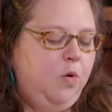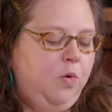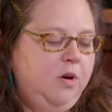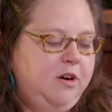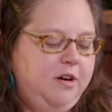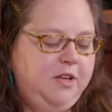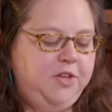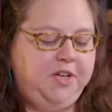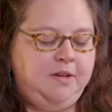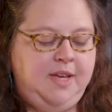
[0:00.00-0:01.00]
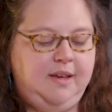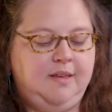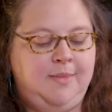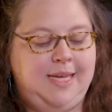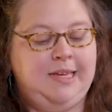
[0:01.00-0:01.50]
Or you could make
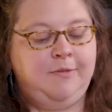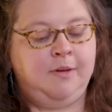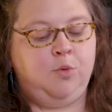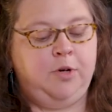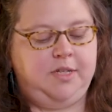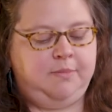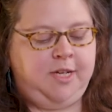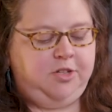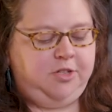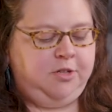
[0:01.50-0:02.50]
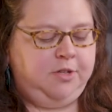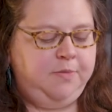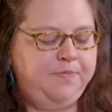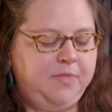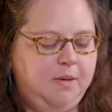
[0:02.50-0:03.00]
them even more dimensional
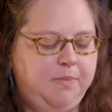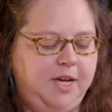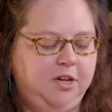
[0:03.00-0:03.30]
by